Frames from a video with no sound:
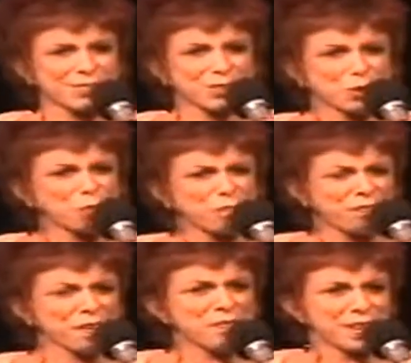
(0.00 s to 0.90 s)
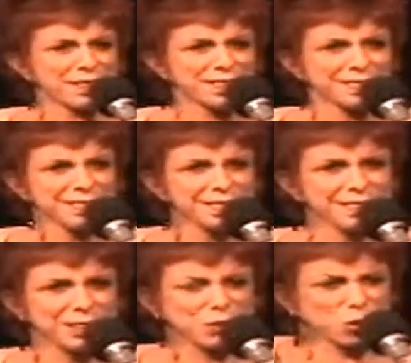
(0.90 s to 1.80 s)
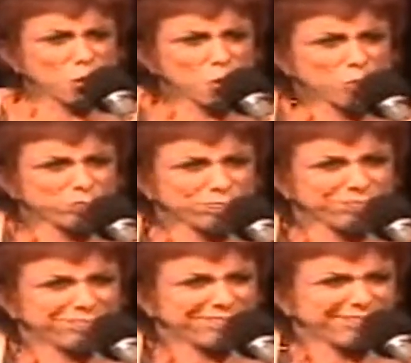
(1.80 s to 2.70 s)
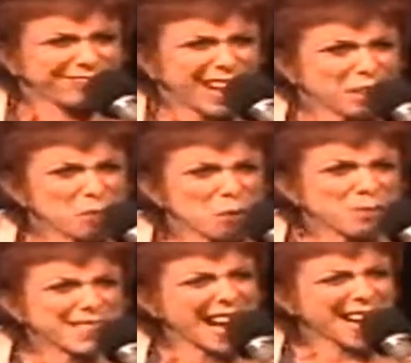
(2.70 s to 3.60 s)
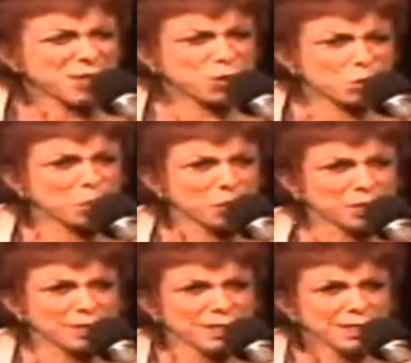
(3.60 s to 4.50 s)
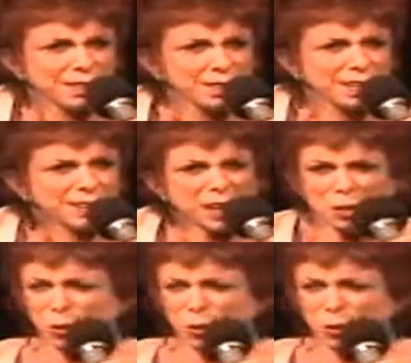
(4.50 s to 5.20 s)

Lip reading: so vivid, so, I don't know, tangible. Like you